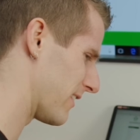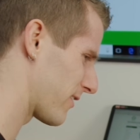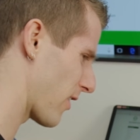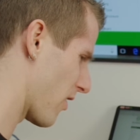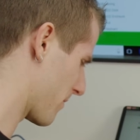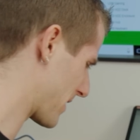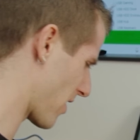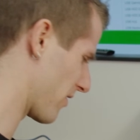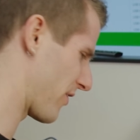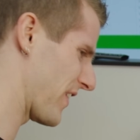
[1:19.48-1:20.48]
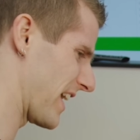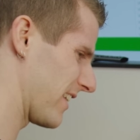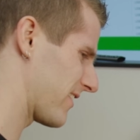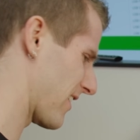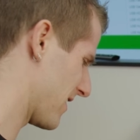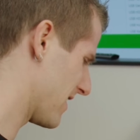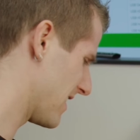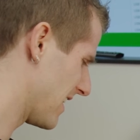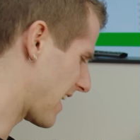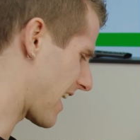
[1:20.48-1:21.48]
install them in all the things.
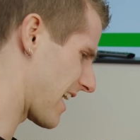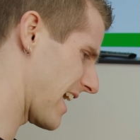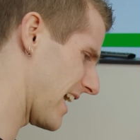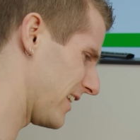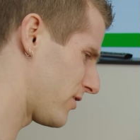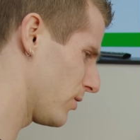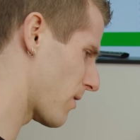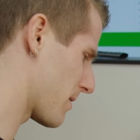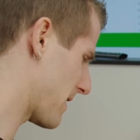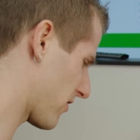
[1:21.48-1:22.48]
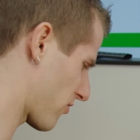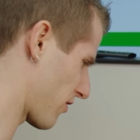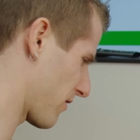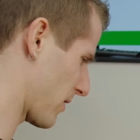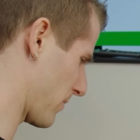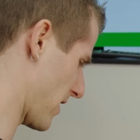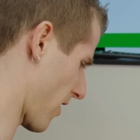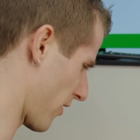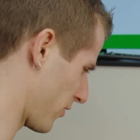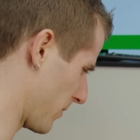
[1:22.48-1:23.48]
I do want to make sure that we
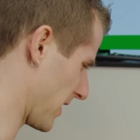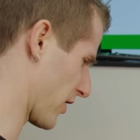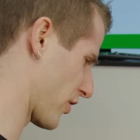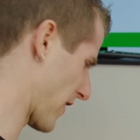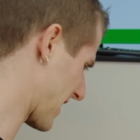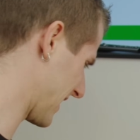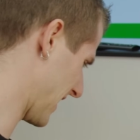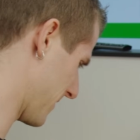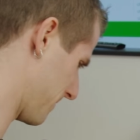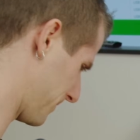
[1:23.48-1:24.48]
are doing it correctly.